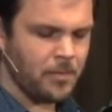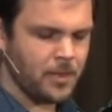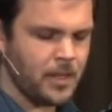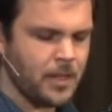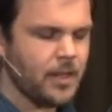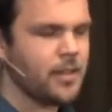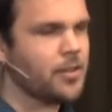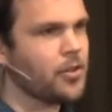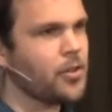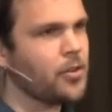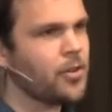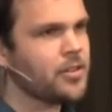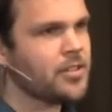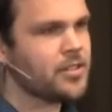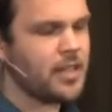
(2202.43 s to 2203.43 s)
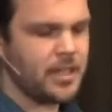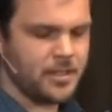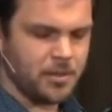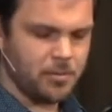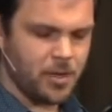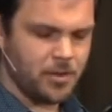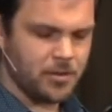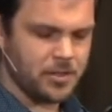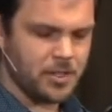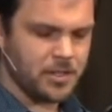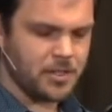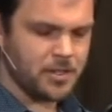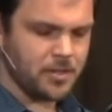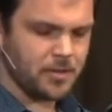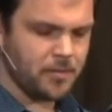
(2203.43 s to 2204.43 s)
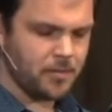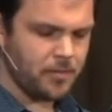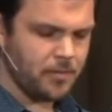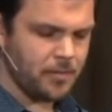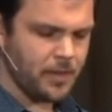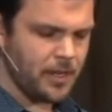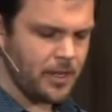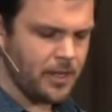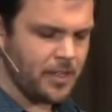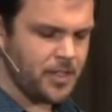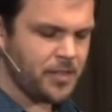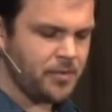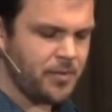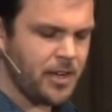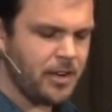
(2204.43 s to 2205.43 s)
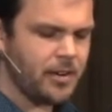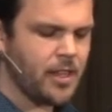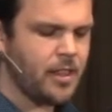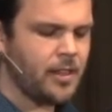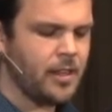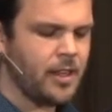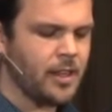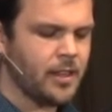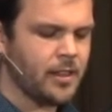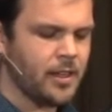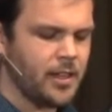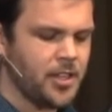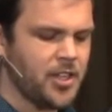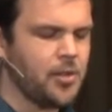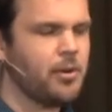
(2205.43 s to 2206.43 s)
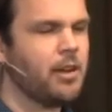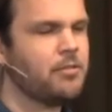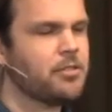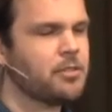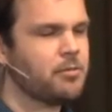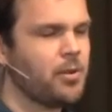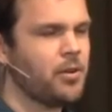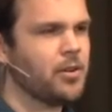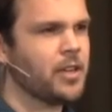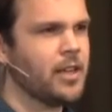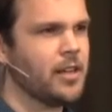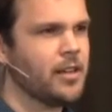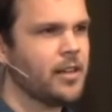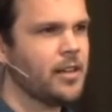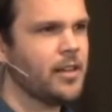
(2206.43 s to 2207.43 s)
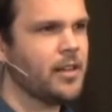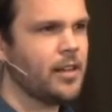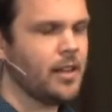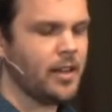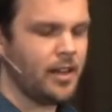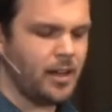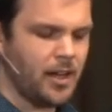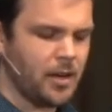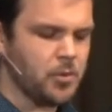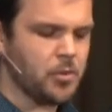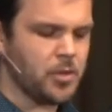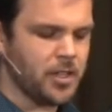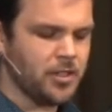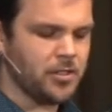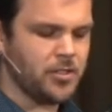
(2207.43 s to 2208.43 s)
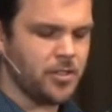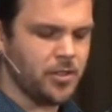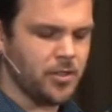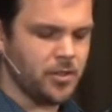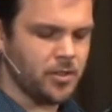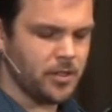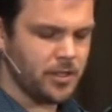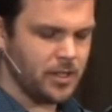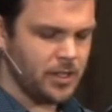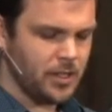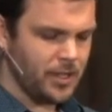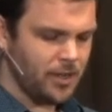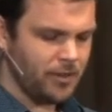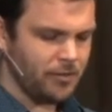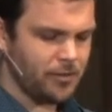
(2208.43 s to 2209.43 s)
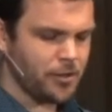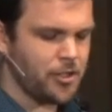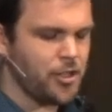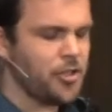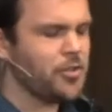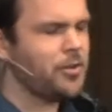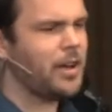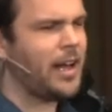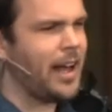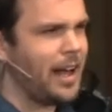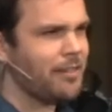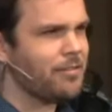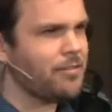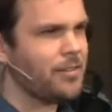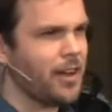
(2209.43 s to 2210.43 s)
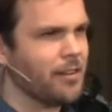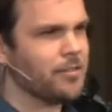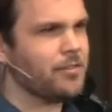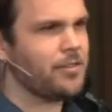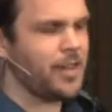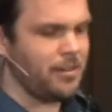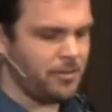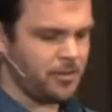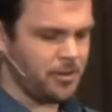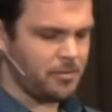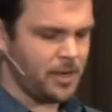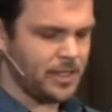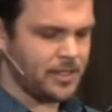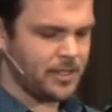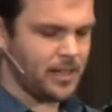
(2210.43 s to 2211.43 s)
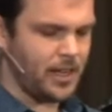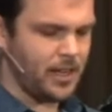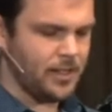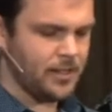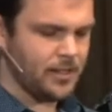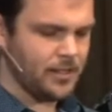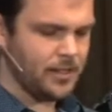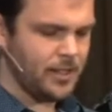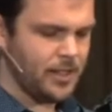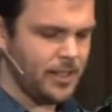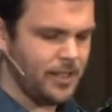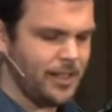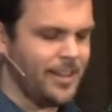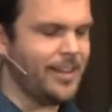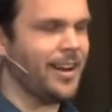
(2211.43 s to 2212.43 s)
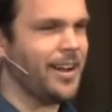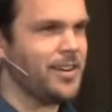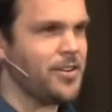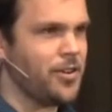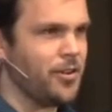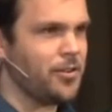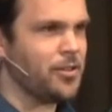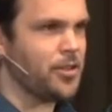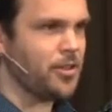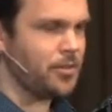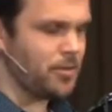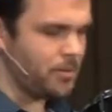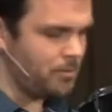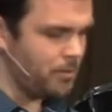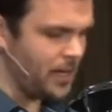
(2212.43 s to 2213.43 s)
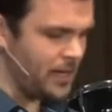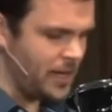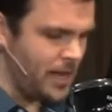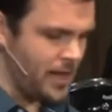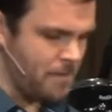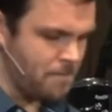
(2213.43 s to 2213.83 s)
And the Lord said to Moses, This very thing that you have spoken, I will do for you have found favor in my sight, and I know you by name.